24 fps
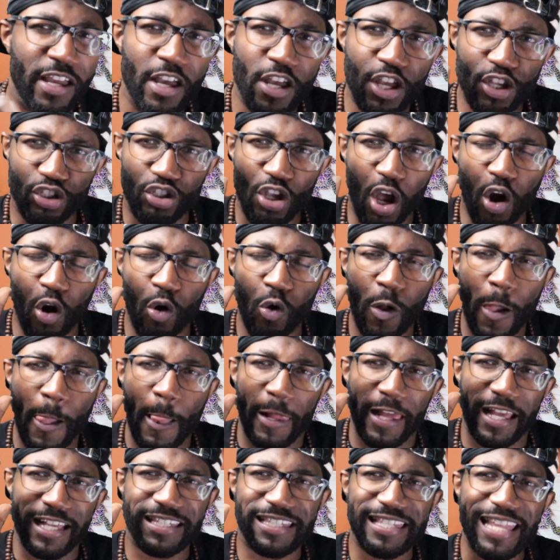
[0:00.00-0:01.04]
So
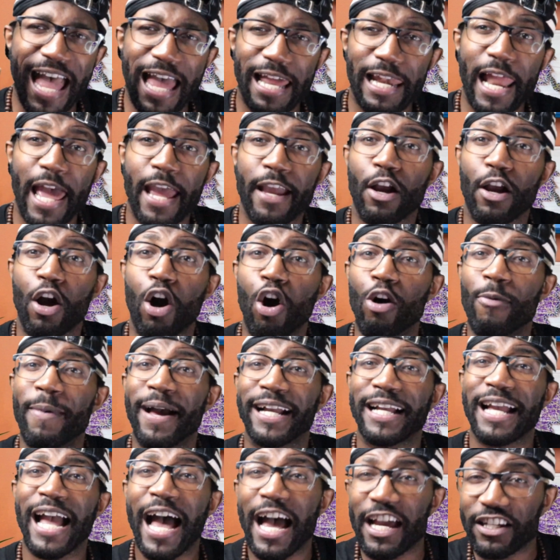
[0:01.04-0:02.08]
it's not like oh my
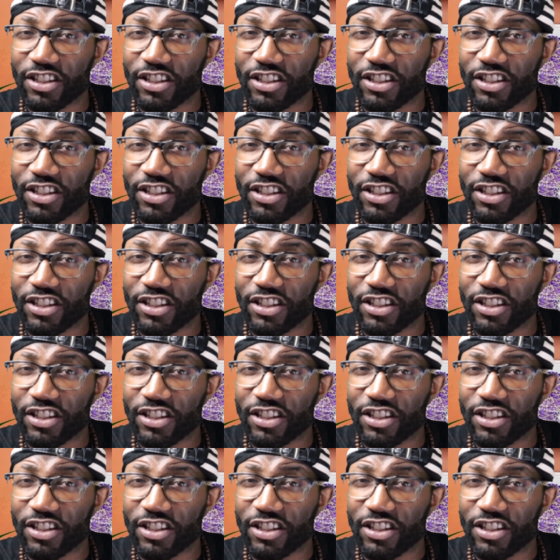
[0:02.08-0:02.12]
gosh,